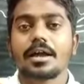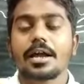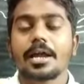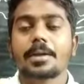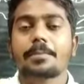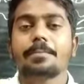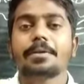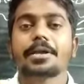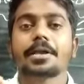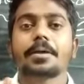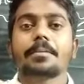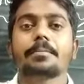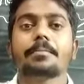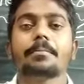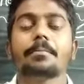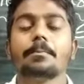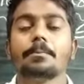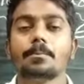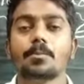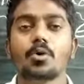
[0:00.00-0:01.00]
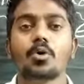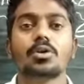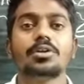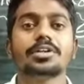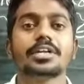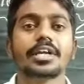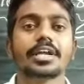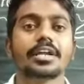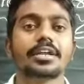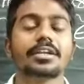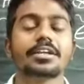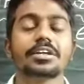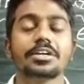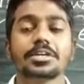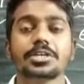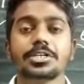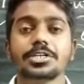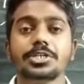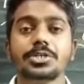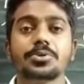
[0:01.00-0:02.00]
and became molten
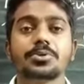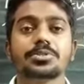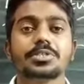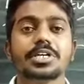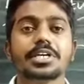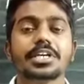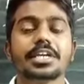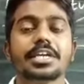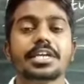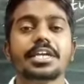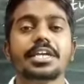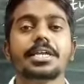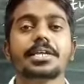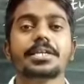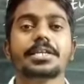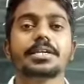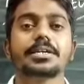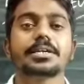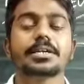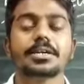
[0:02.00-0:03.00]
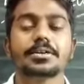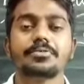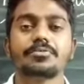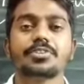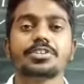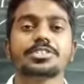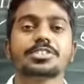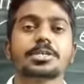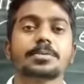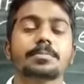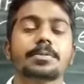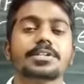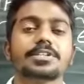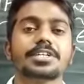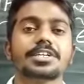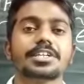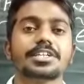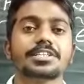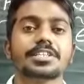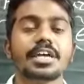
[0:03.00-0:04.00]
due to the heat which are
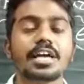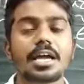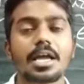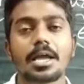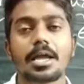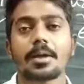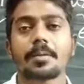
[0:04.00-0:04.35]
present in the